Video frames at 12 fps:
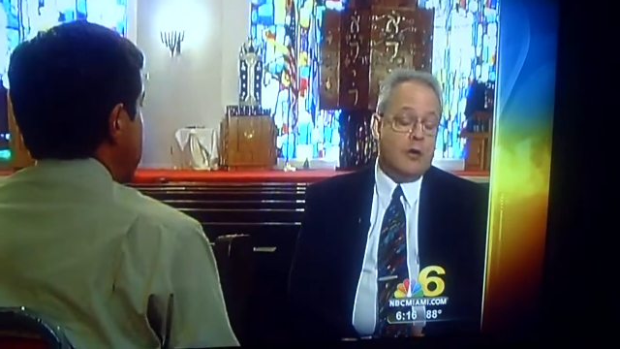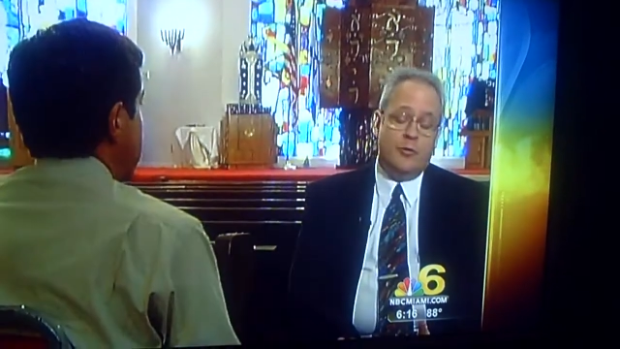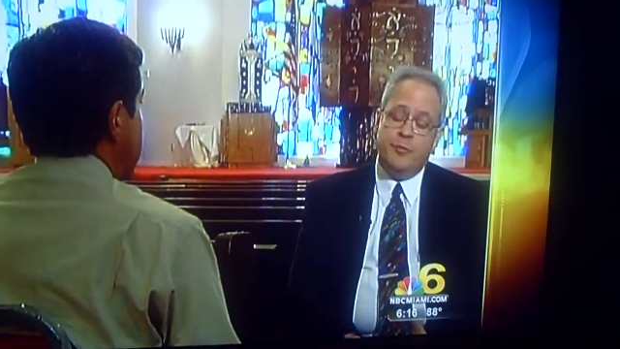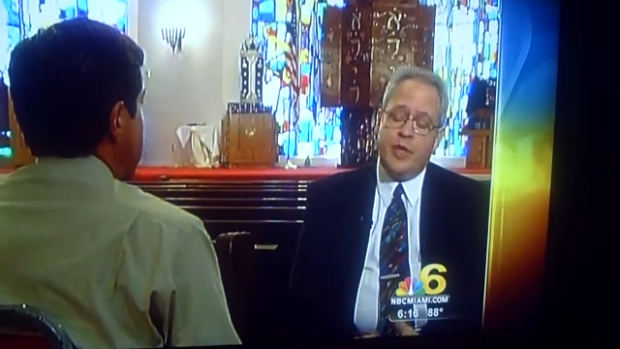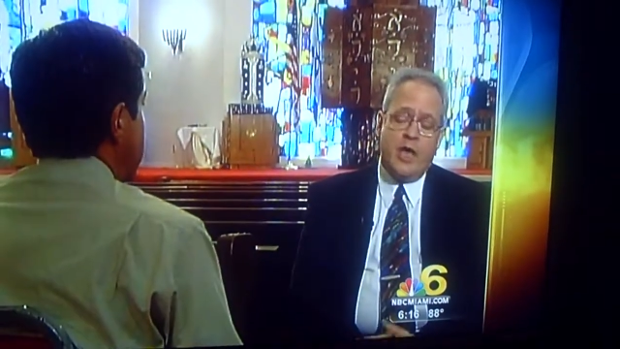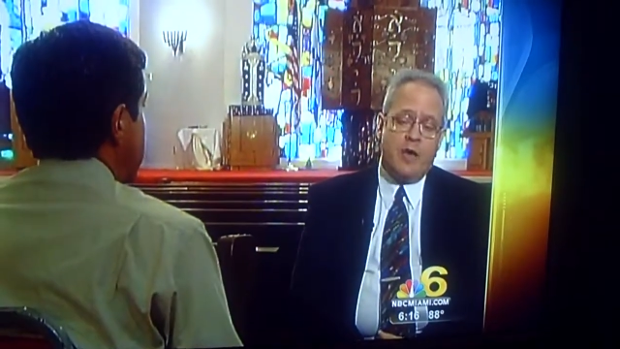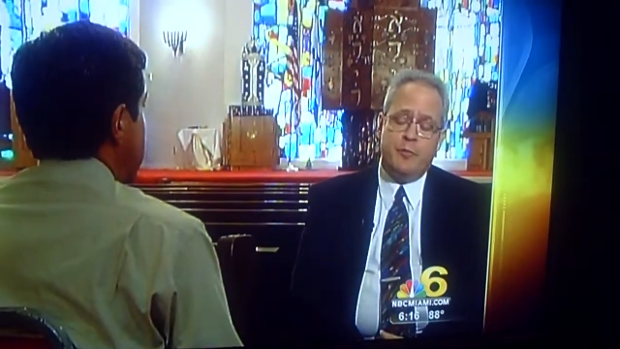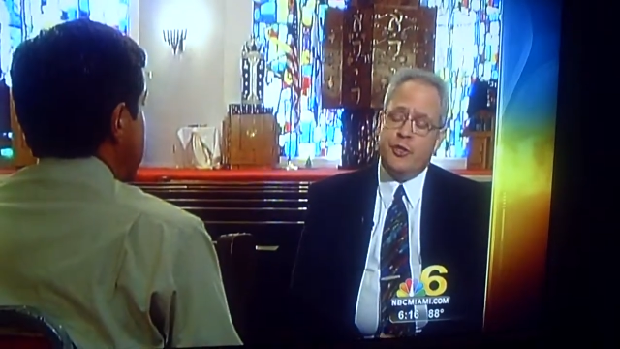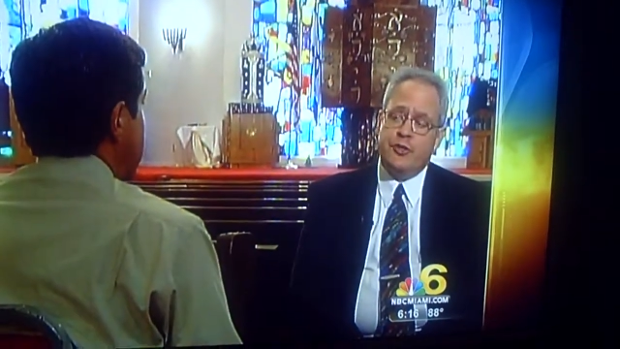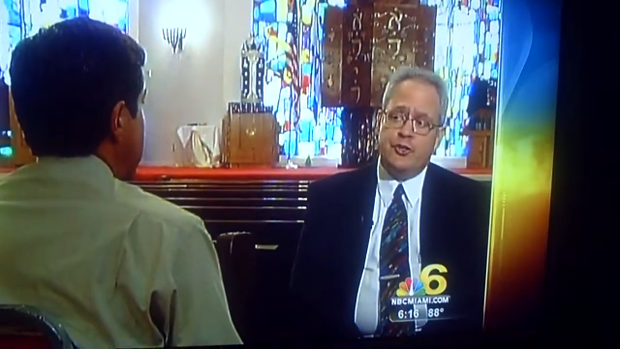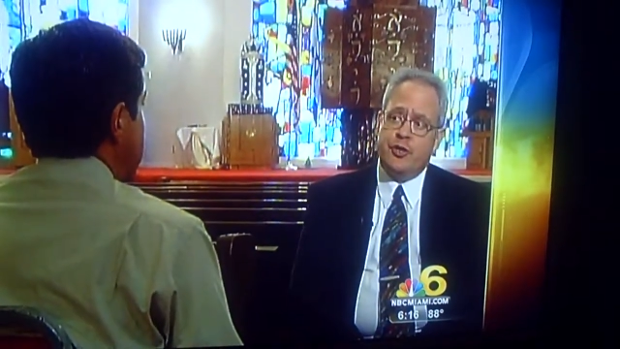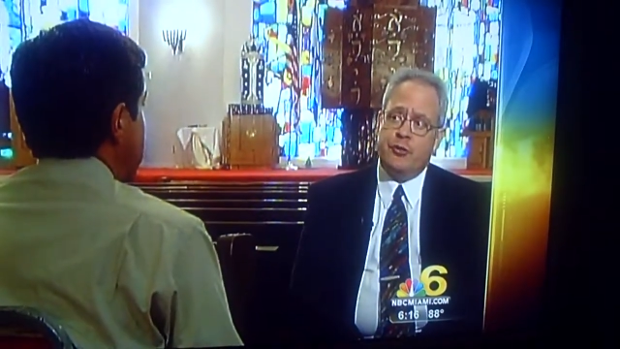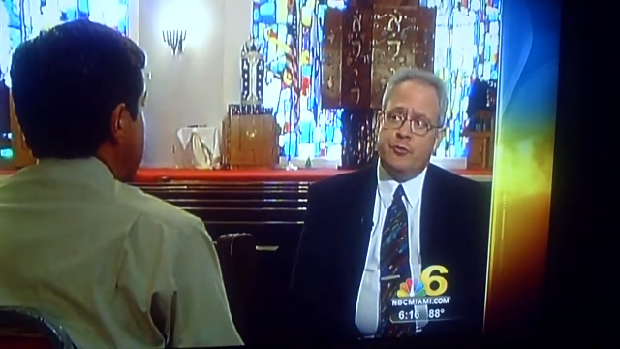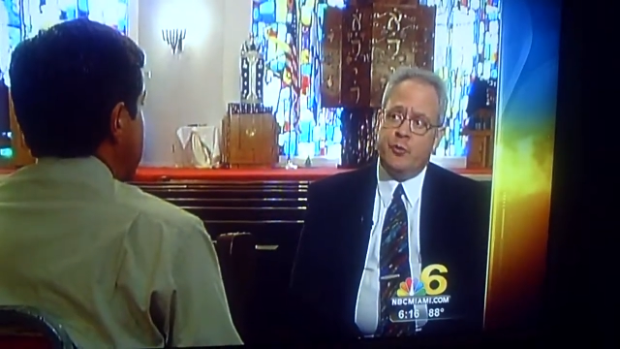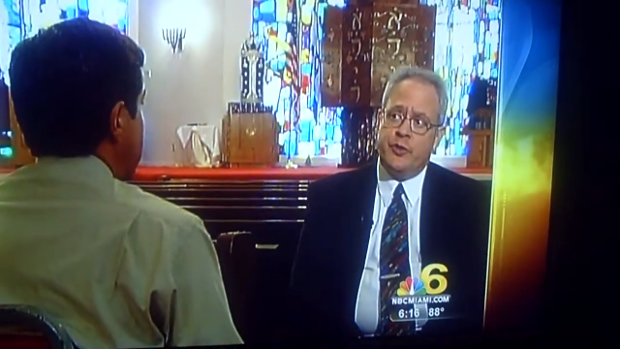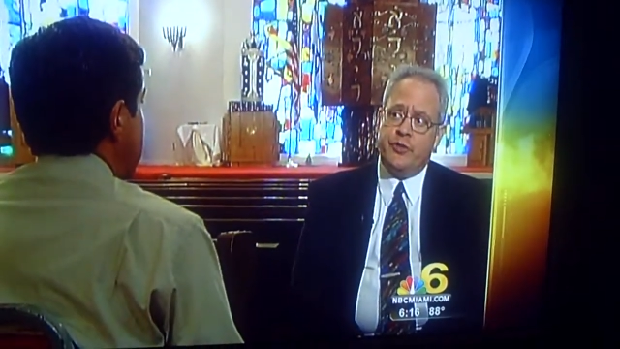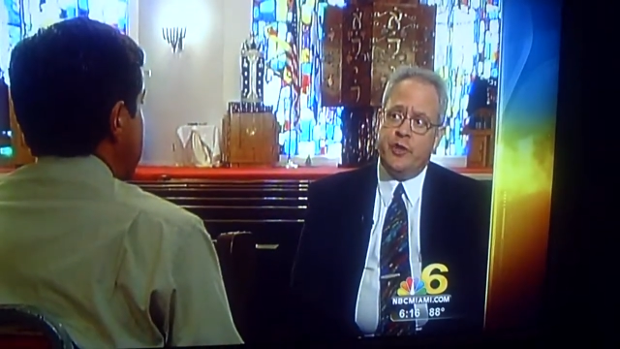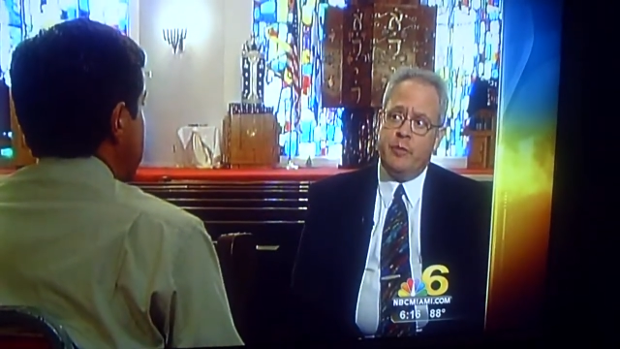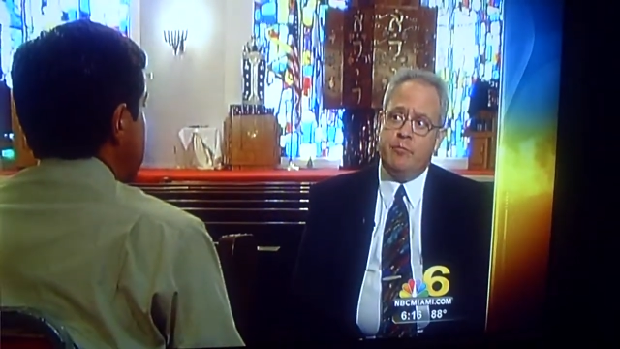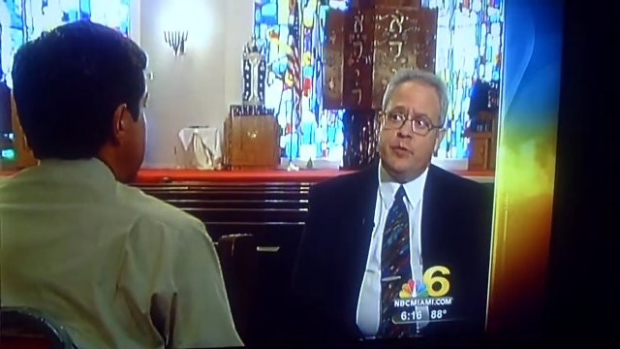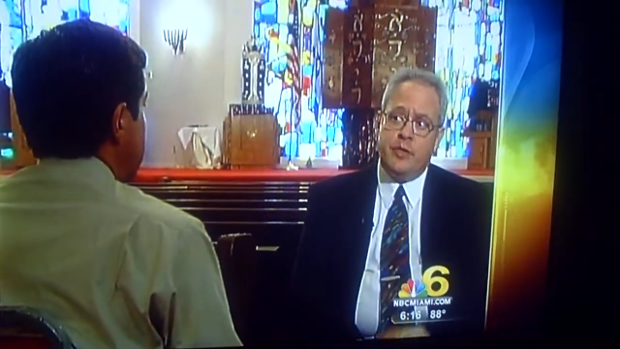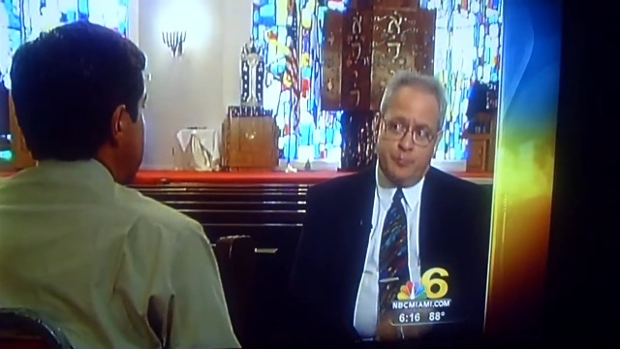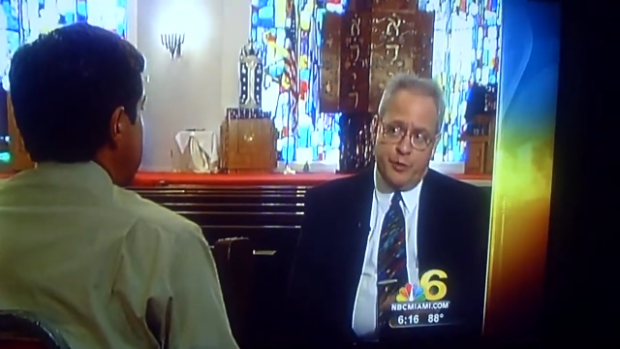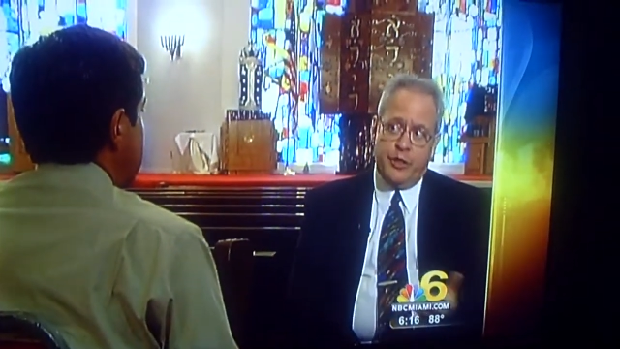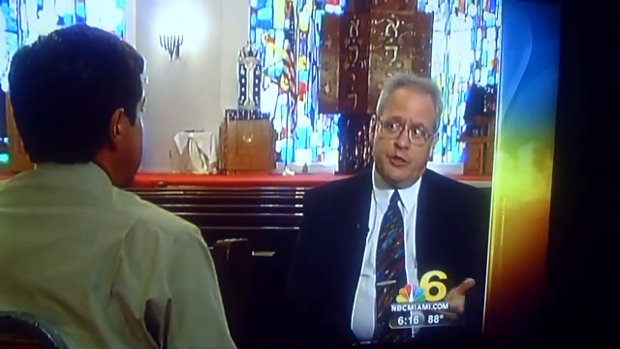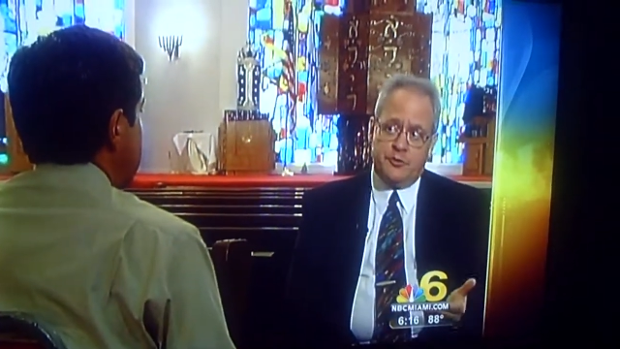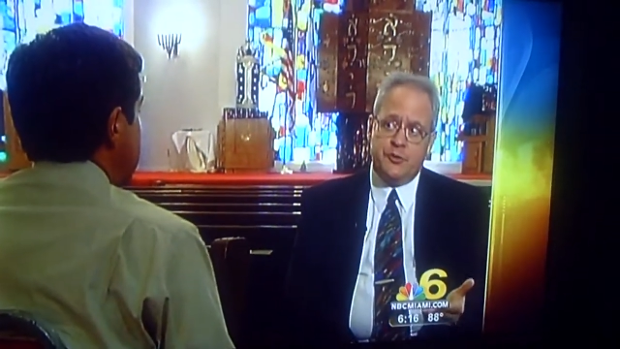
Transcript: Conservative Rabbi David Mark of Temple